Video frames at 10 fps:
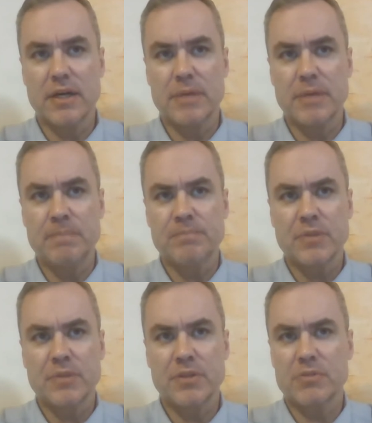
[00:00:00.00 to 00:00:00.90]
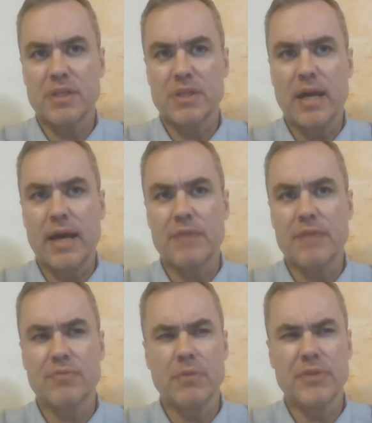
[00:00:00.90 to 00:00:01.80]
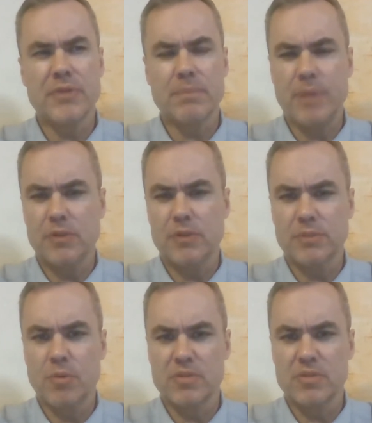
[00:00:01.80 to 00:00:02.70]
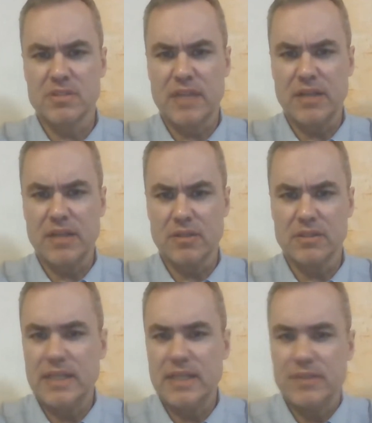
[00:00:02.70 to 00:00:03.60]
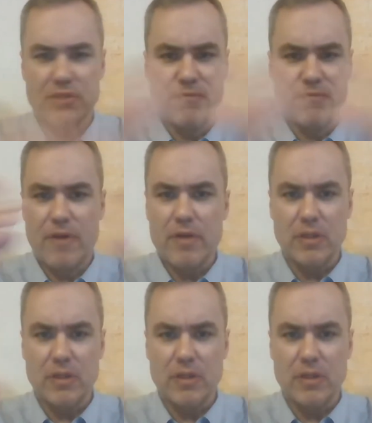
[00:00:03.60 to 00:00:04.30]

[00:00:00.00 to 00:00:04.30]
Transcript: Um, there was a guy from I think Belgium who was a cyclist. He had this very